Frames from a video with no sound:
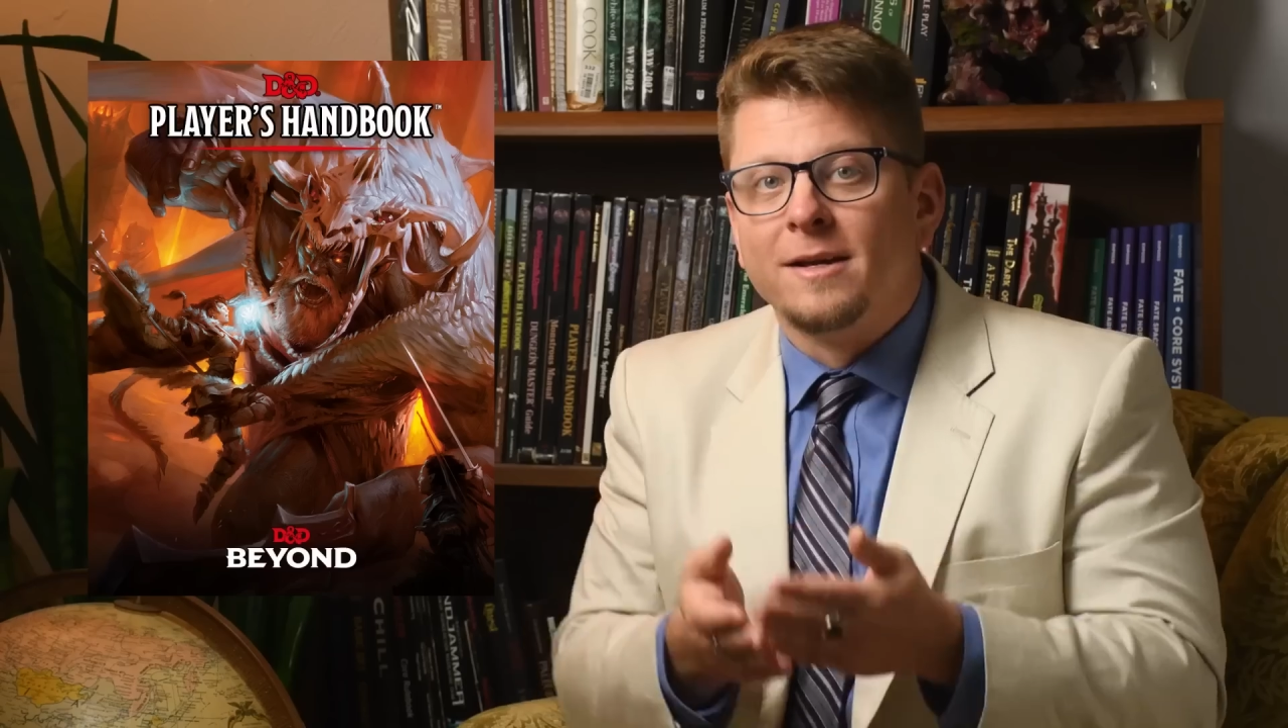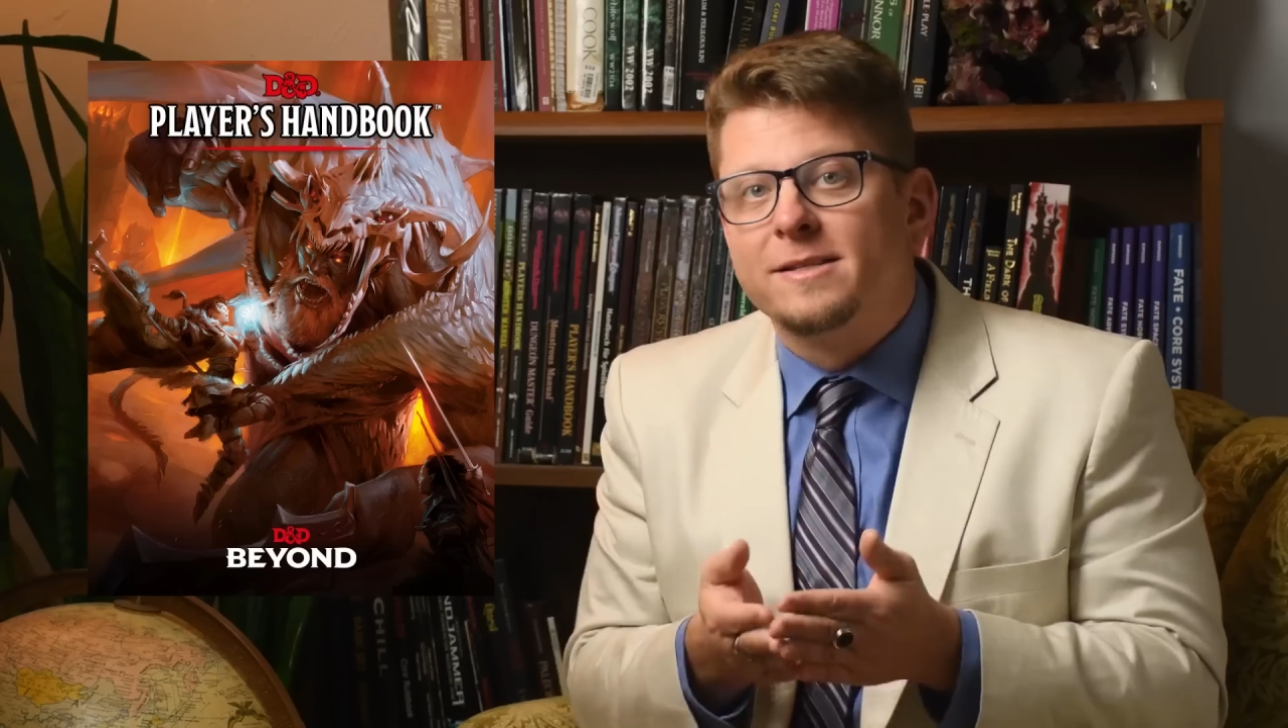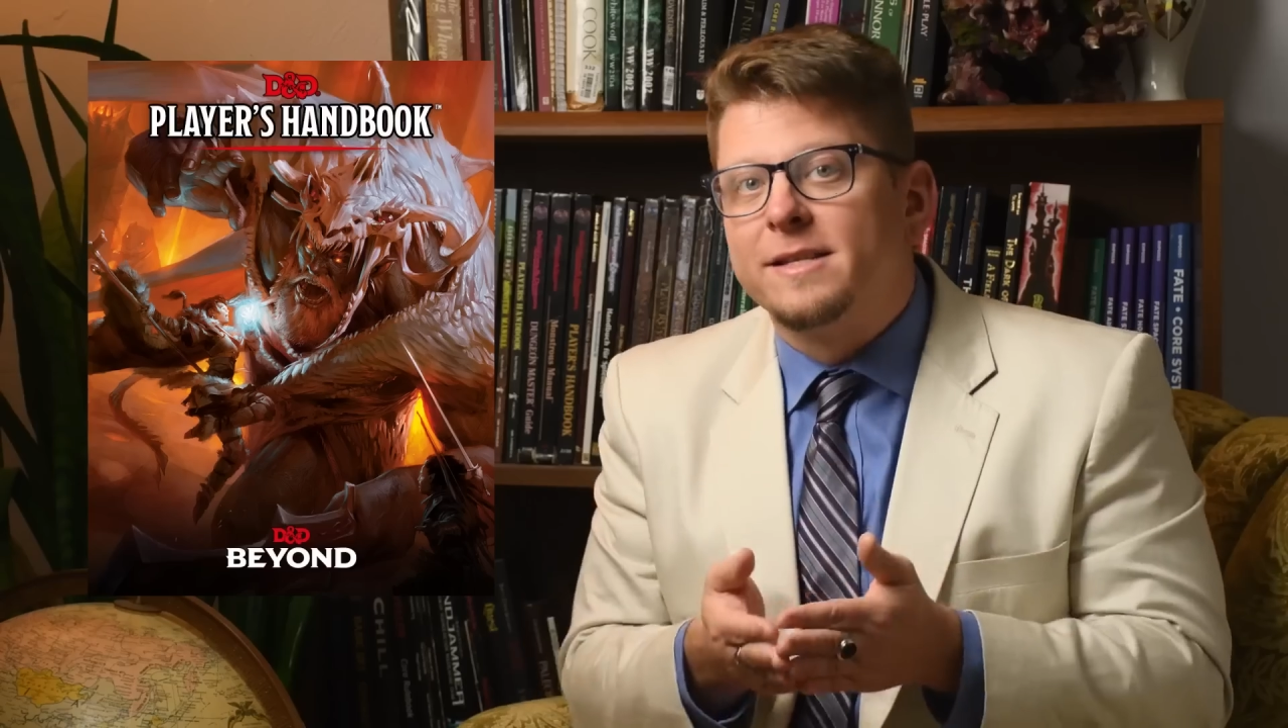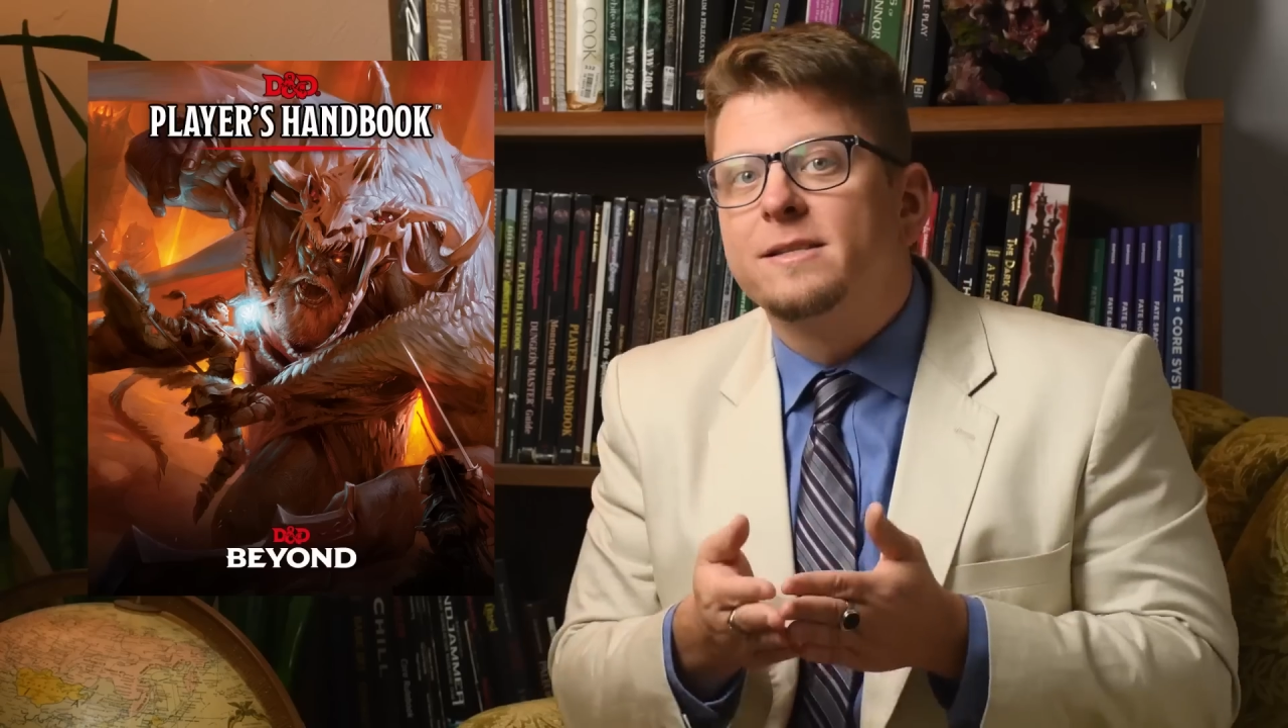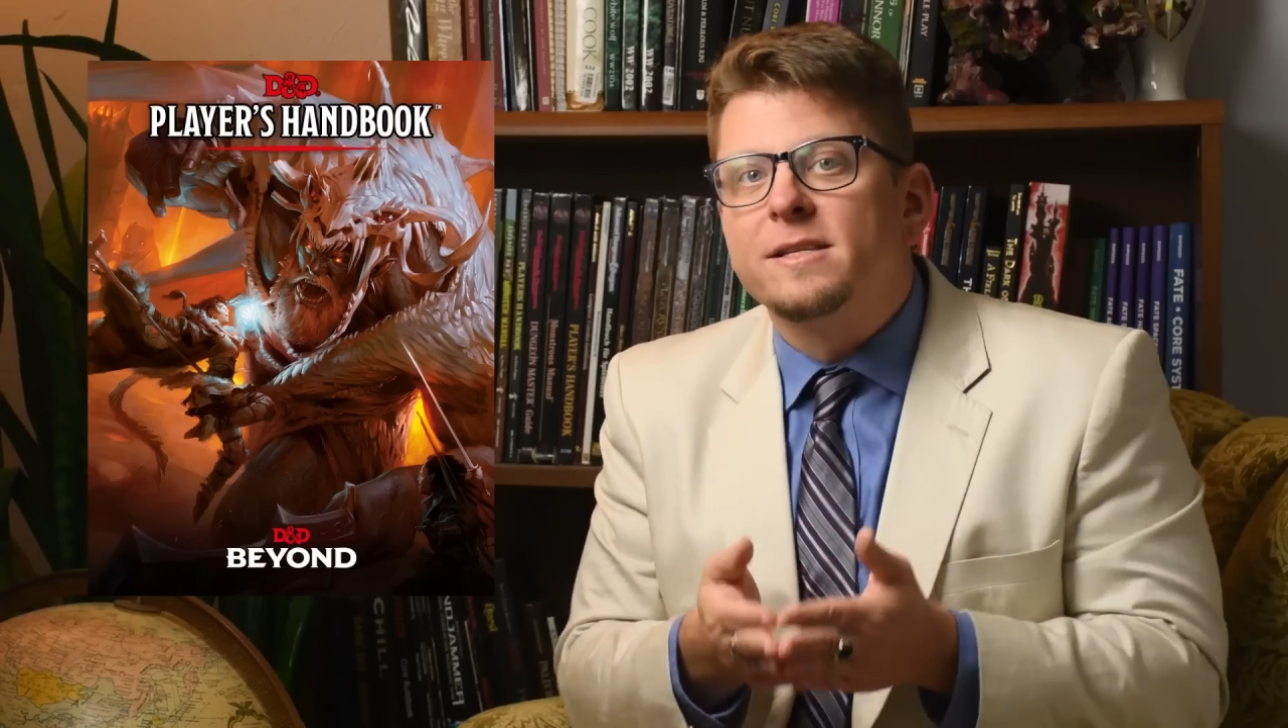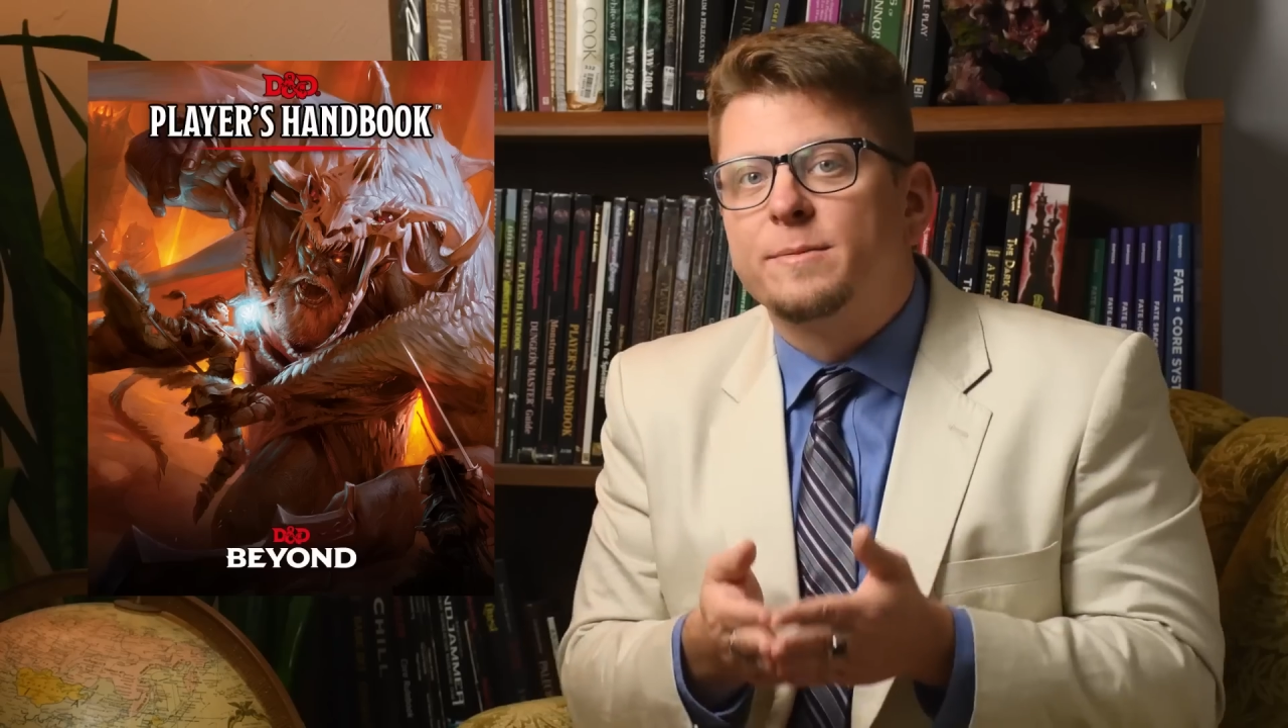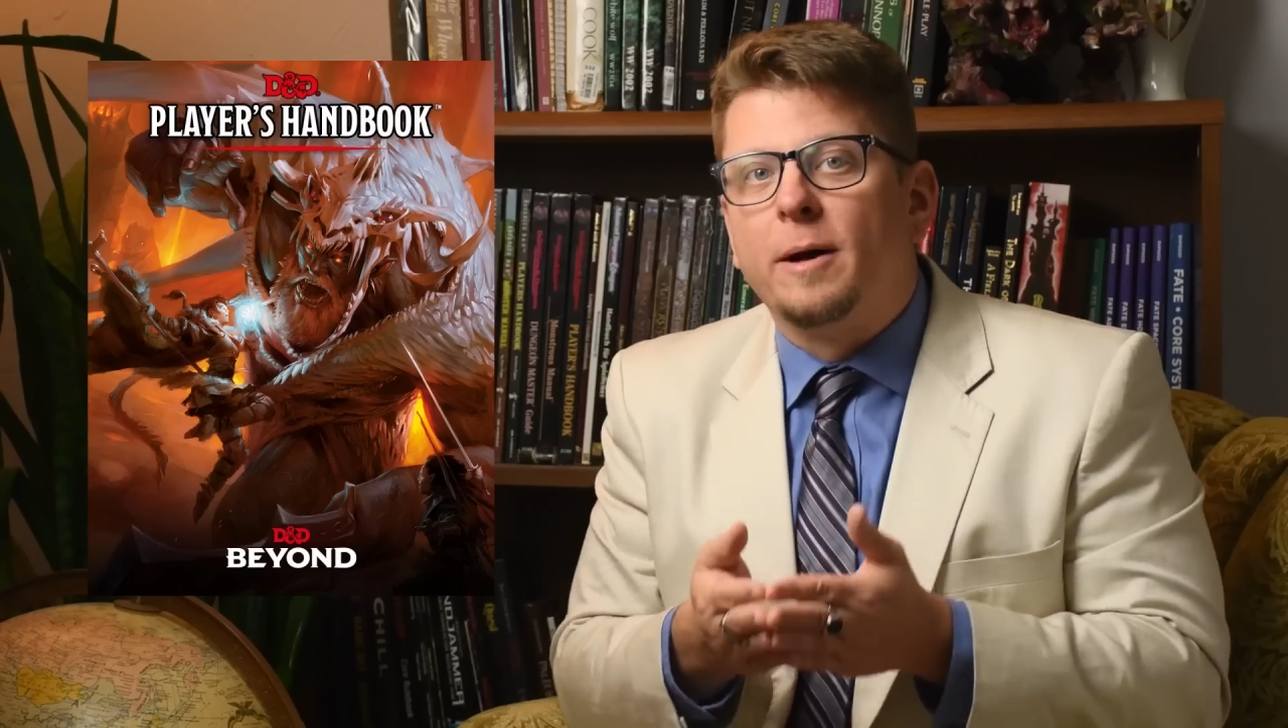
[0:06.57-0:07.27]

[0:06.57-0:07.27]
since its